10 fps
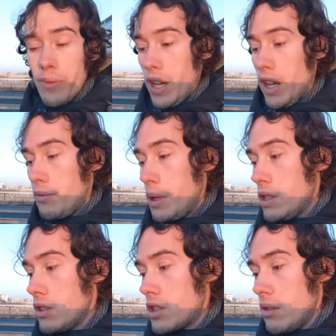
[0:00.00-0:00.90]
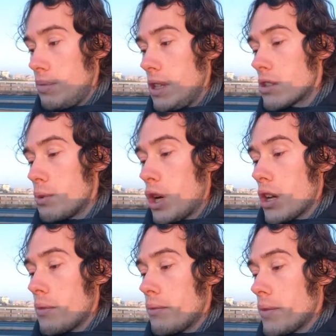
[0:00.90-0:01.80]
I have been to St. Petersburg,
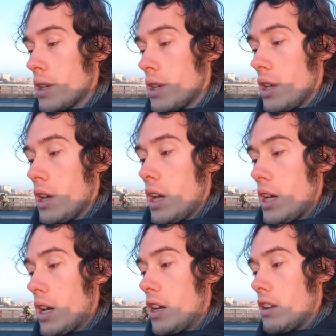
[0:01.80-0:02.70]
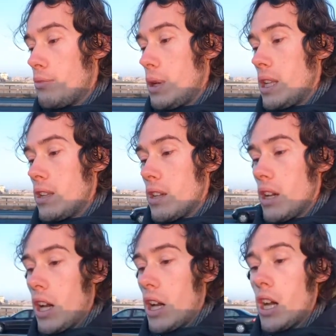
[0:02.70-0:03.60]
and I have been
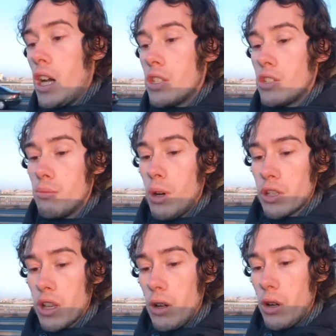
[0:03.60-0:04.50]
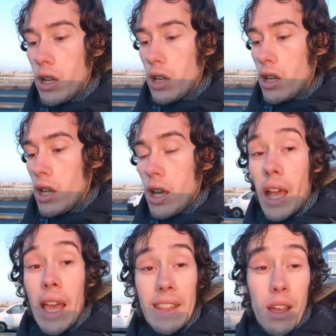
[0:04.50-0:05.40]
to Moscow,
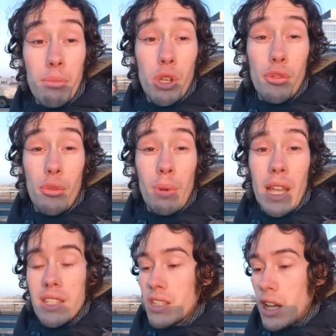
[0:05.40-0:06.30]
and they are beautiful places.